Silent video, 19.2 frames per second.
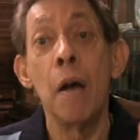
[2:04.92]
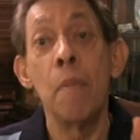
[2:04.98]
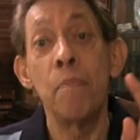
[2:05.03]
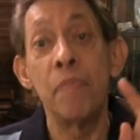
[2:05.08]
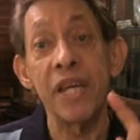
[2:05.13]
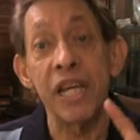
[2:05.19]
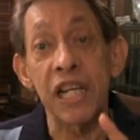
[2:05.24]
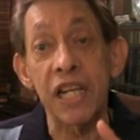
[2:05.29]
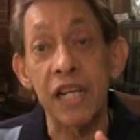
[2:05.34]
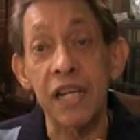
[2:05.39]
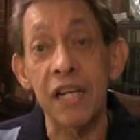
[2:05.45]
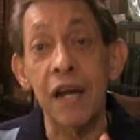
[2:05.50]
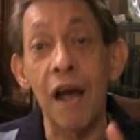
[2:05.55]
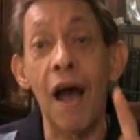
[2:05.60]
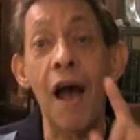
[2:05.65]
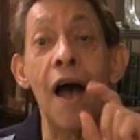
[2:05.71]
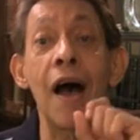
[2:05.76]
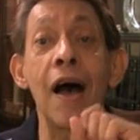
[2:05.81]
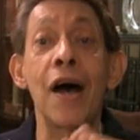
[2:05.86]

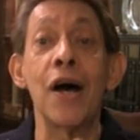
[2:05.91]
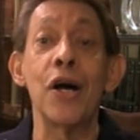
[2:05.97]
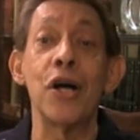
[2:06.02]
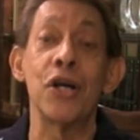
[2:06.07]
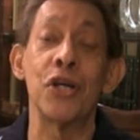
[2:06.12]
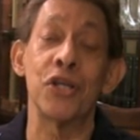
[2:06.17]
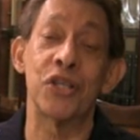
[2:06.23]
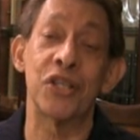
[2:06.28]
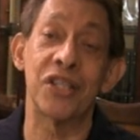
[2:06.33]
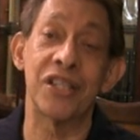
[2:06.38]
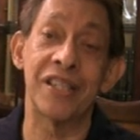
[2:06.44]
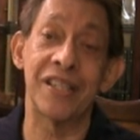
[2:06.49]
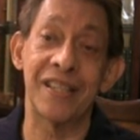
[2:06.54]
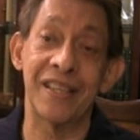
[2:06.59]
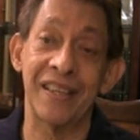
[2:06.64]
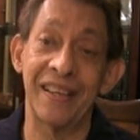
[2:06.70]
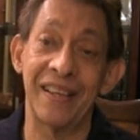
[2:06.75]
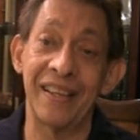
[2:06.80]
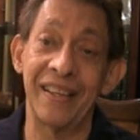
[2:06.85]

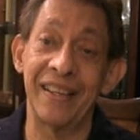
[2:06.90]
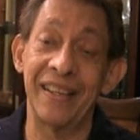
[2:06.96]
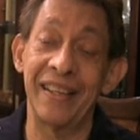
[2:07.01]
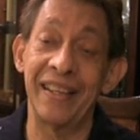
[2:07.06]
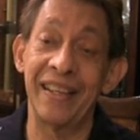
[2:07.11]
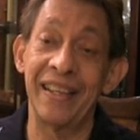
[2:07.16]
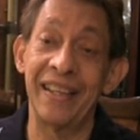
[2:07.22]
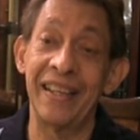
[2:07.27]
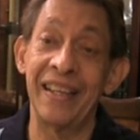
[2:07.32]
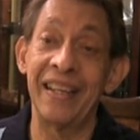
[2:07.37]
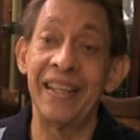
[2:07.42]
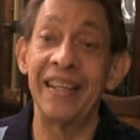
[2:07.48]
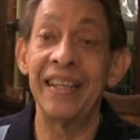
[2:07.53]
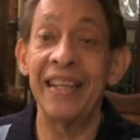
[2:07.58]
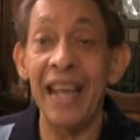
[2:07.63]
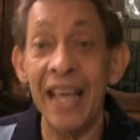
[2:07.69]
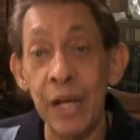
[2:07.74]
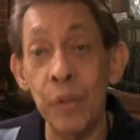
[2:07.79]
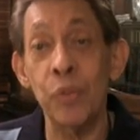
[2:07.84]
Because
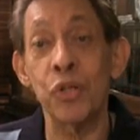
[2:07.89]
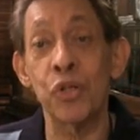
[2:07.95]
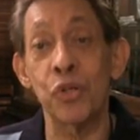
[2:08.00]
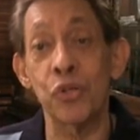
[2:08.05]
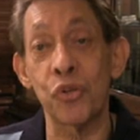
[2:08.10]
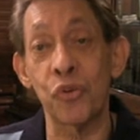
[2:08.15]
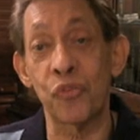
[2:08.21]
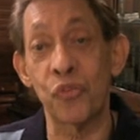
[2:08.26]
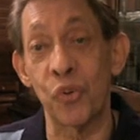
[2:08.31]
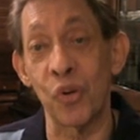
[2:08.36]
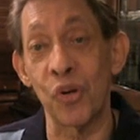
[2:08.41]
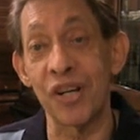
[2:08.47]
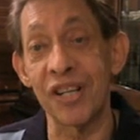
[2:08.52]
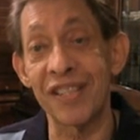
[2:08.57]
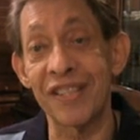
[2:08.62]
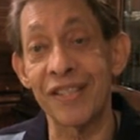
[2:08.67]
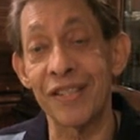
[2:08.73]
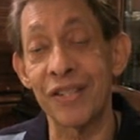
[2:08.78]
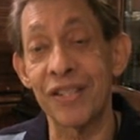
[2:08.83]
languages, of
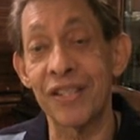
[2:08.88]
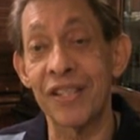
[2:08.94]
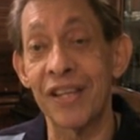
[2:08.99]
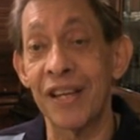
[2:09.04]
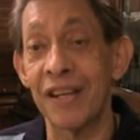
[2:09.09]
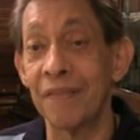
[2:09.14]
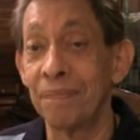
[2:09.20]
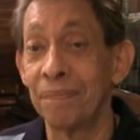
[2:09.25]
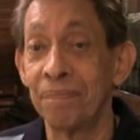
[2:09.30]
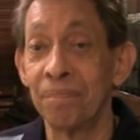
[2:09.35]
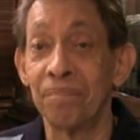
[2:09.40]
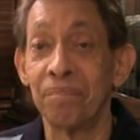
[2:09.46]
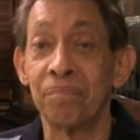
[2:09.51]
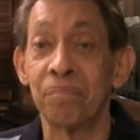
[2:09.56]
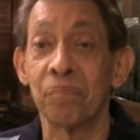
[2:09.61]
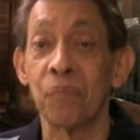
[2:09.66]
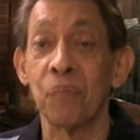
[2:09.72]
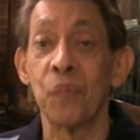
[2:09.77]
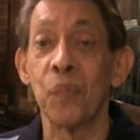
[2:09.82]
course, is
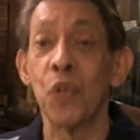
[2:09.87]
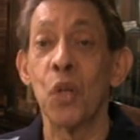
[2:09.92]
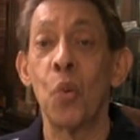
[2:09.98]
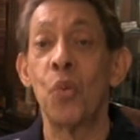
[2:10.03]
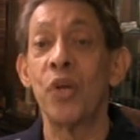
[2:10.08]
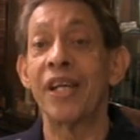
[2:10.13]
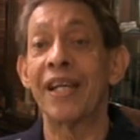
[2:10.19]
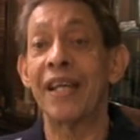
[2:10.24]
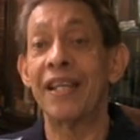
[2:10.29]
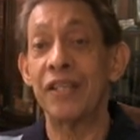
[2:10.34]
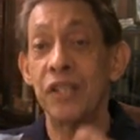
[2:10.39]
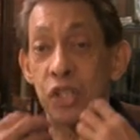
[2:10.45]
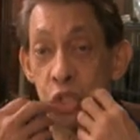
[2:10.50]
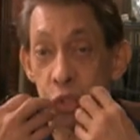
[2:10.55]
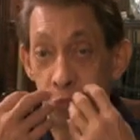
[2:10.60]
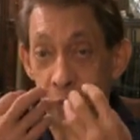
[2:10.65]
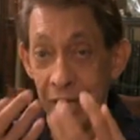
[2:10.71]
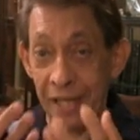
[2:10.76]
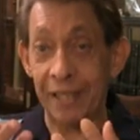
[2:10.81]
we can
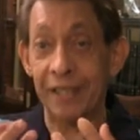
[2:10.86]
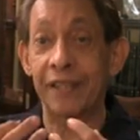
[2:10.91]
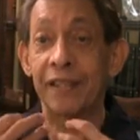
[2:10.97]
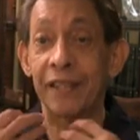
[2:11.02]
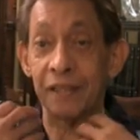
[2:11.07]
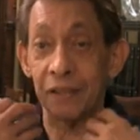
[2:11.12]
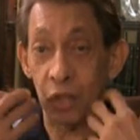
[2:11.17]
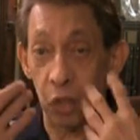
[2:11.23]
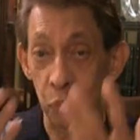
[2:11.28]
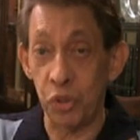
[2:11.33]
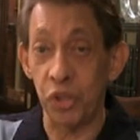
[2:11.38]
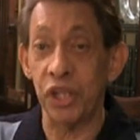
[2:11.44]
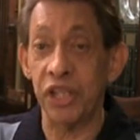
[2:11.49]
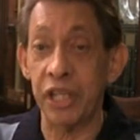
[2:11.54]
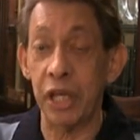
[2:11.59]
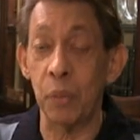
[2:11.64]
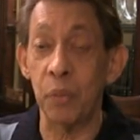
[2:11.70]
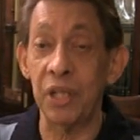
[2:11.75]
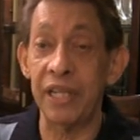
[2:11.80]
speak and
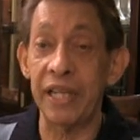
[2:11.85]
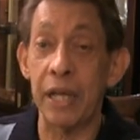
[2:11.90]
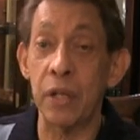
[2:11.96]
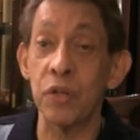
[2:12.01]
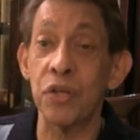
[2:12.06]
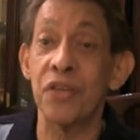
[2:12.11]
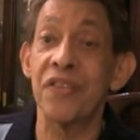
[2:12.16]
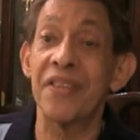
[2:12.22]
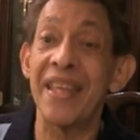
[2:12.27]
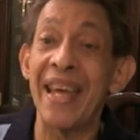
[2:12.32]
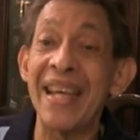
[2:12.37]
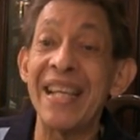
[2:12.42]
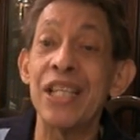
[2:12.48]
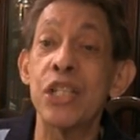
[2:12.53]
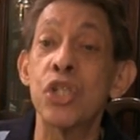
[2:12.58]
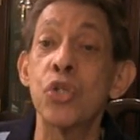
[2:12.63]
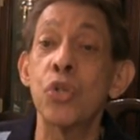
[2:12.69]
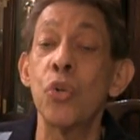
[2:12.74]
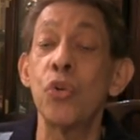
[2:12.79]
communicate with language
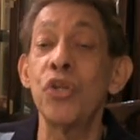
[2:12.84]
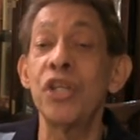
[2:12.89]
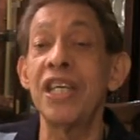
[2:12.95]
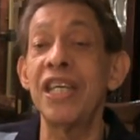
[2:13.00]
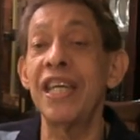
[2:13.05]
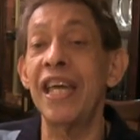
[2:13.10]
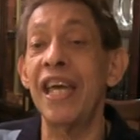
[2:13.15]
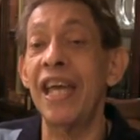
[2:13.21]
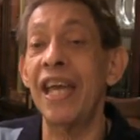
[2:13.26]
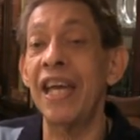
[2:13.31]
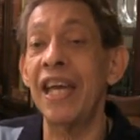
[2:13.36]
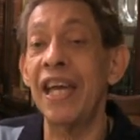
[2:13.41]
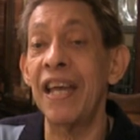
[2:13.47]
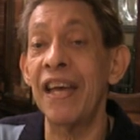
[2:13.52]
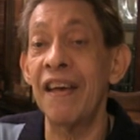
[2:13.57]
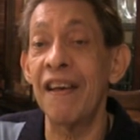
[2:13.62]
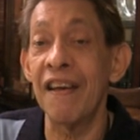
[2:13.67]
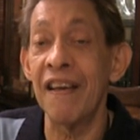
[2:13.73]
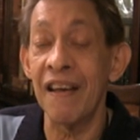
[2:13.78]
thanks to the
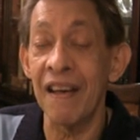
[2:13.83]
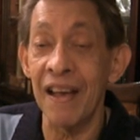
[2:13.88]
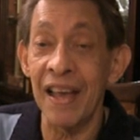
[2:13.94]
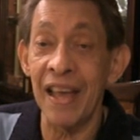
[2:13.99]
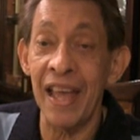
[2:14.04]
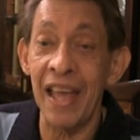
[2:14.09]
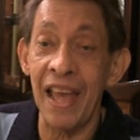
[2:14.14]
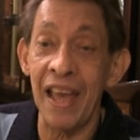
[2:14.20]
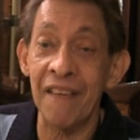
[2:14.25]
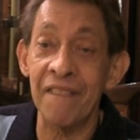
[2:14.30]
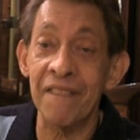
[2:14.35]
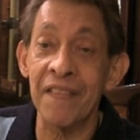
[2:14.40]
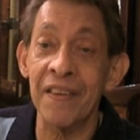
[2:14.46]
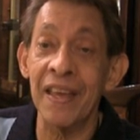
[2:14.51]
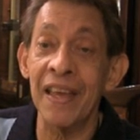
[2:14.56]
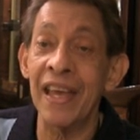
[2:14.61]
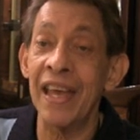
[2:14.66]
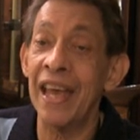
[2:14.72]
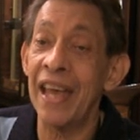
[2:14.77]

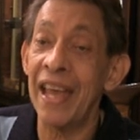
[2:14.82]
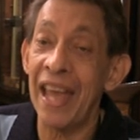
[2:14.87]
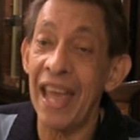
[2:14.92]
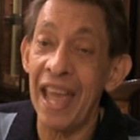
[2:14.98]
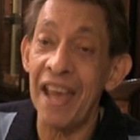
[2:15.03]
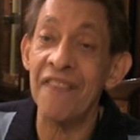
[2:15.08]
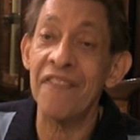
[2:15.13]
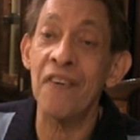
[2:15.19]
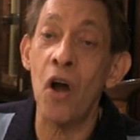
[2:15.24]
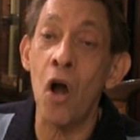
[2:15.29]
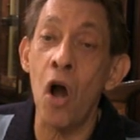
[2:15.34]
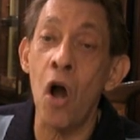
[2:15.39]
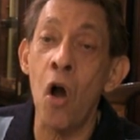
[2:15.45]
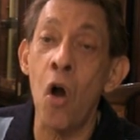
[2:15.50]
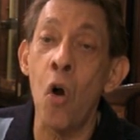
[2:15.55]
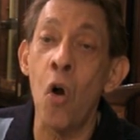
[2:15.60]
FOXP,